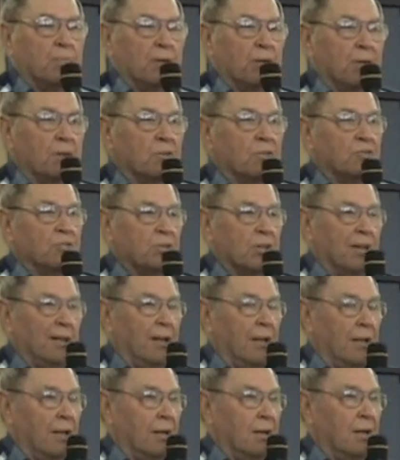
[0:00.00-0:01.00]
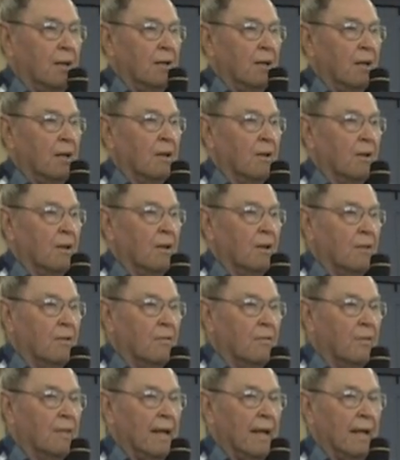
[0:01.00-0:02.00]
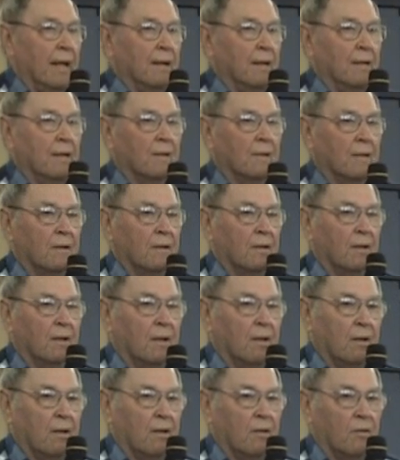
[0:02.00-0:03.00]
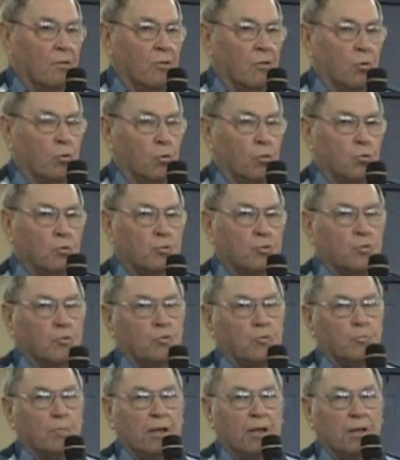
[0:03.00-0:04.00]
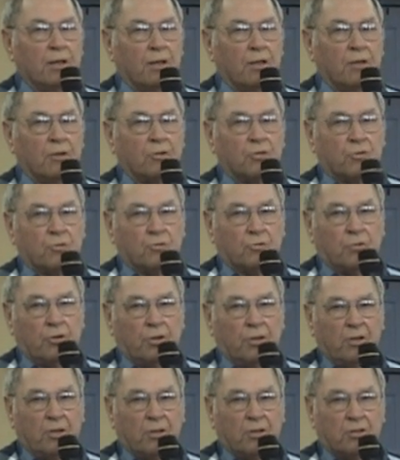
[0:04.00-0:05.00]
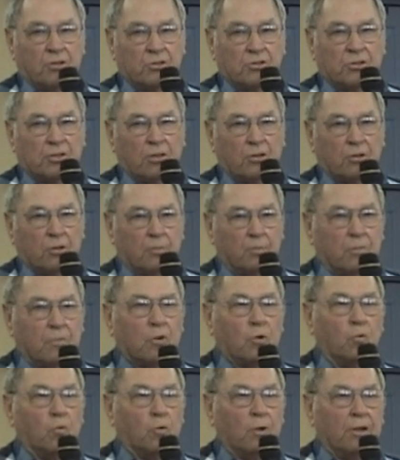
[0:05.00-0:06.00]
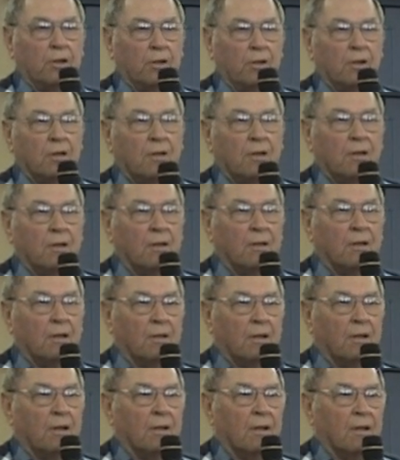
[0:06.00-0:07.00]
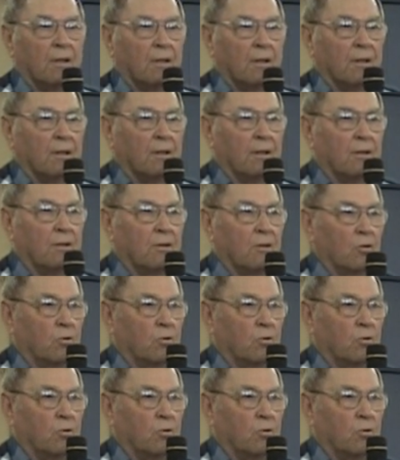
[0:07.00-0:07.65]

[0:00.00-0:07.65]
been said that those who make history seldom know it, and